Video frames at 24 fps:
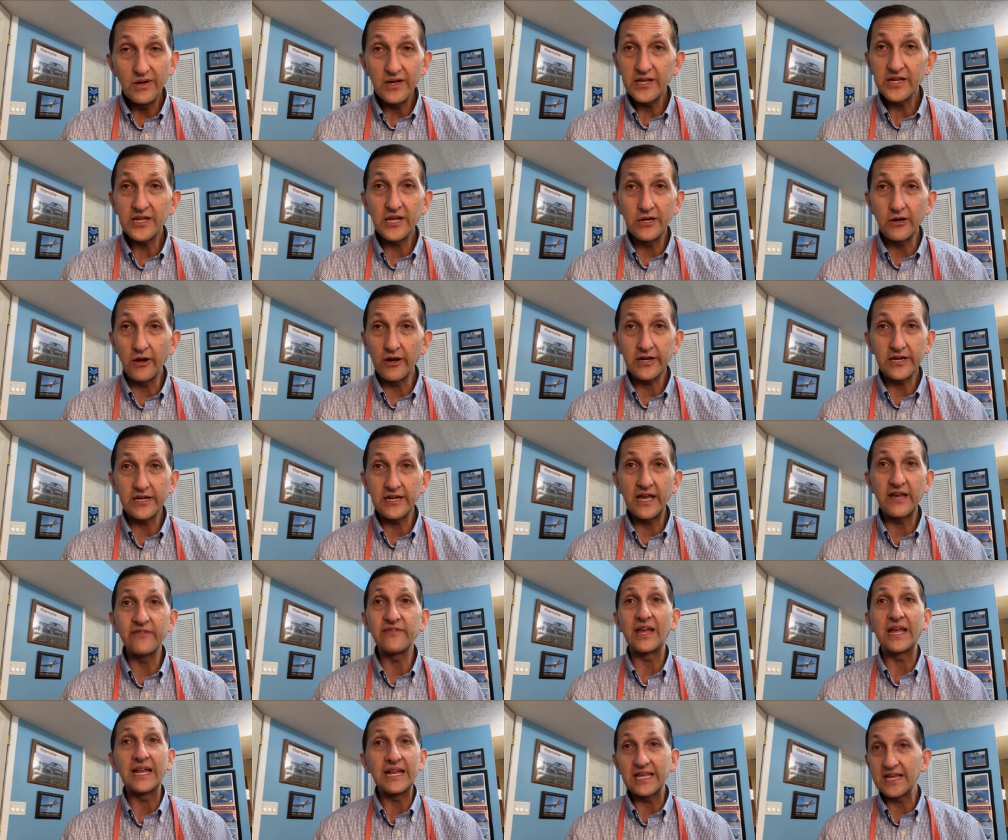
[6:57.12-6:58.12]
you know, are going to
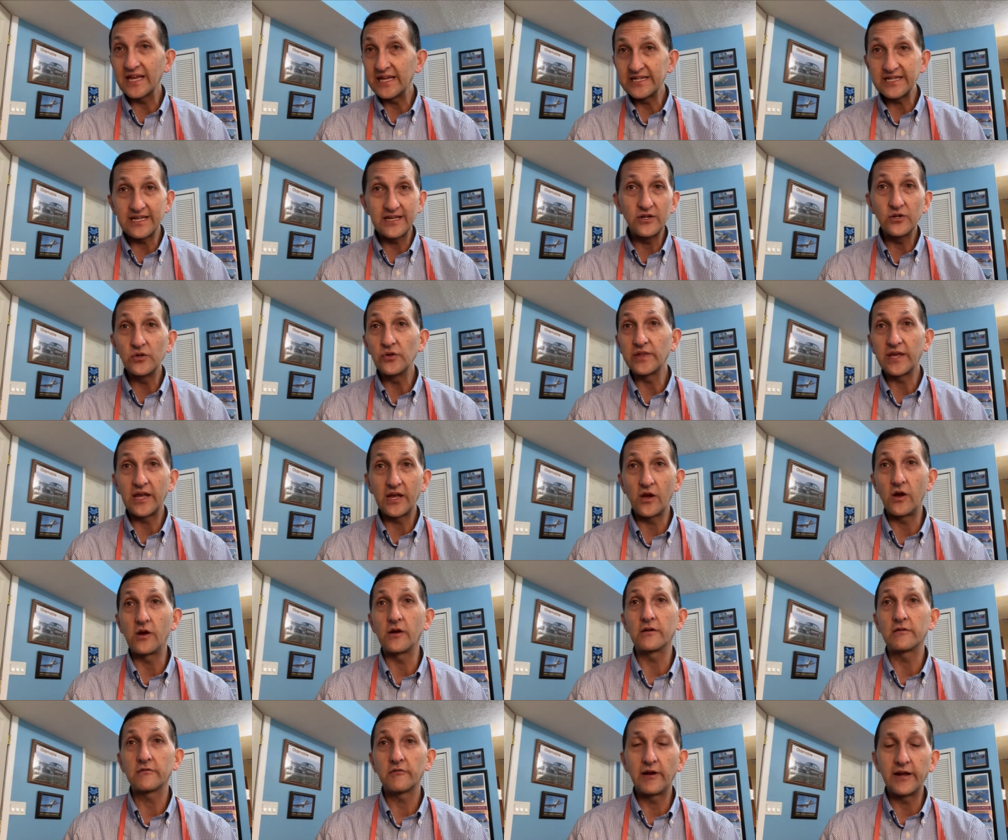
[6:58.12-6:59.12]
have any idea who they
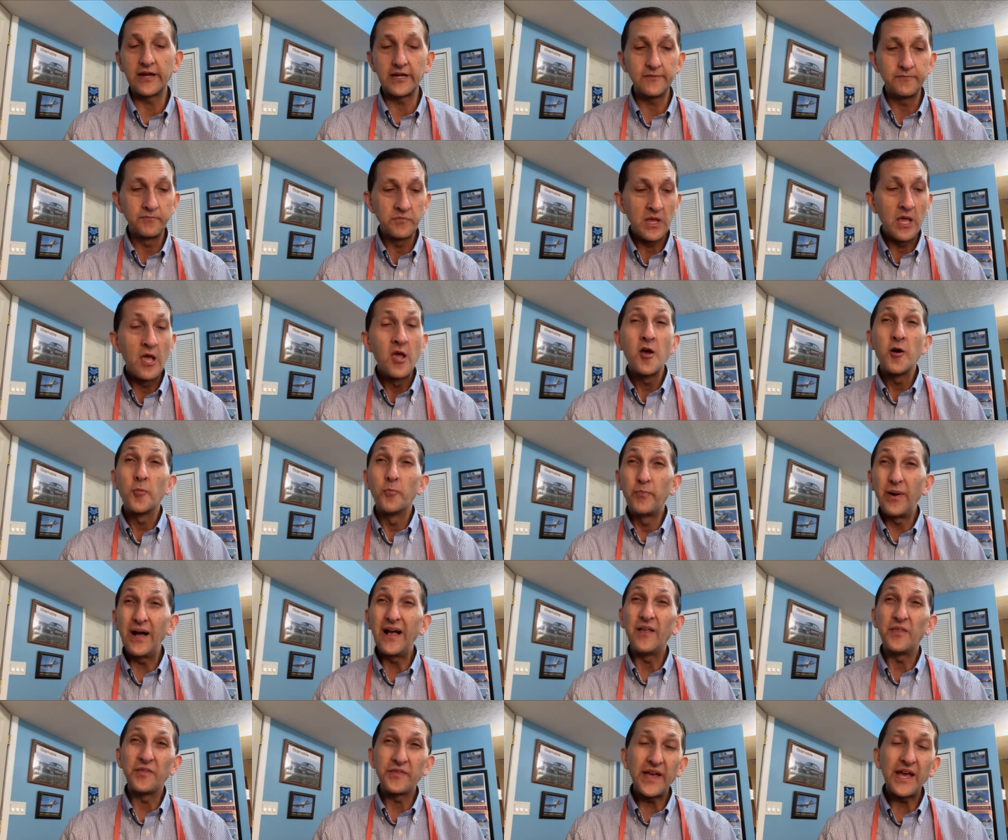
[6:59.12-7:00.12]
are, right?
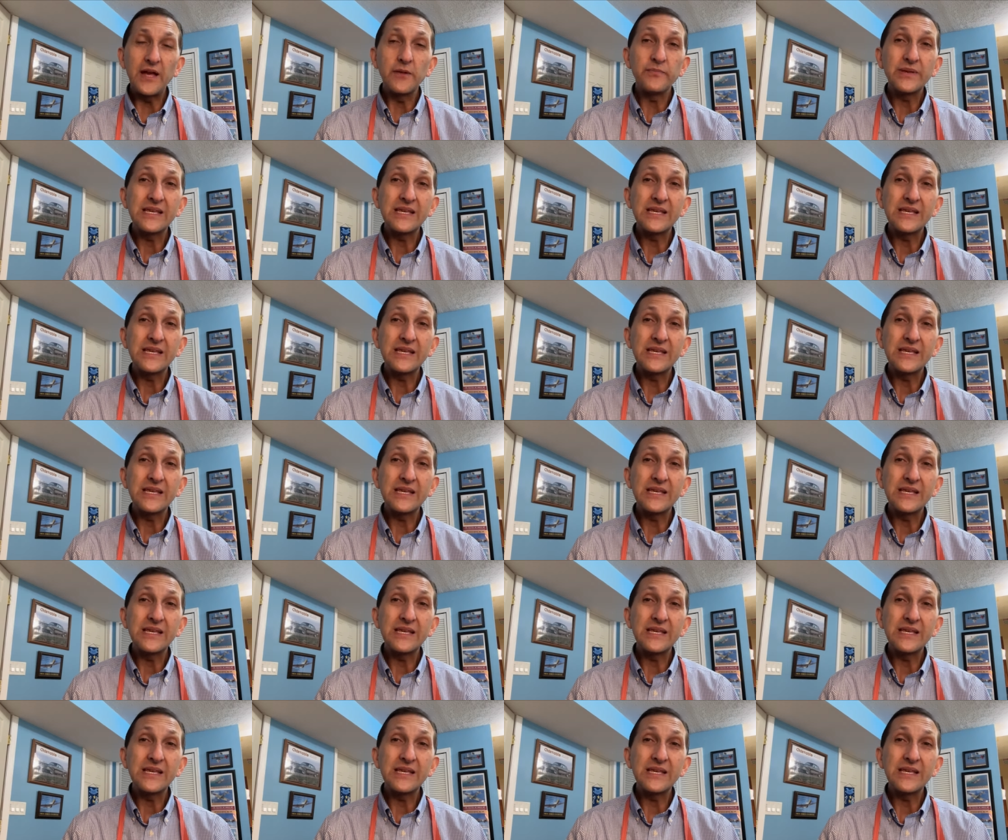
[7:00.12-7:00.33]
But that